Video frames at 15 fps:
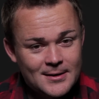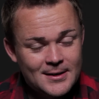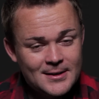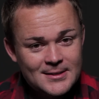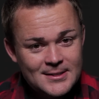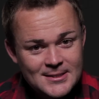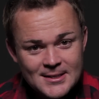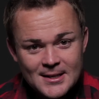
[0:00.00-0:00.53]
get
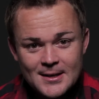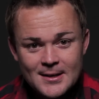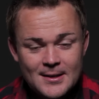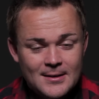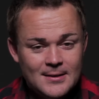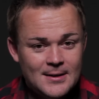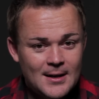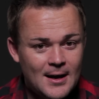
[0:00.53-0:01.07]
sick
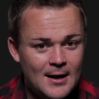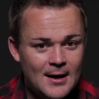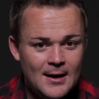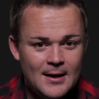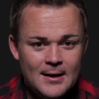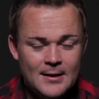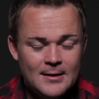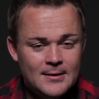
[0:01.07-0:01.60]
and die,
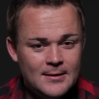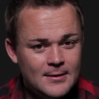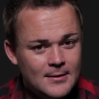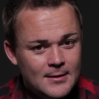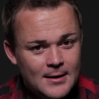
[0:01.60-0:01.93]
and, uh,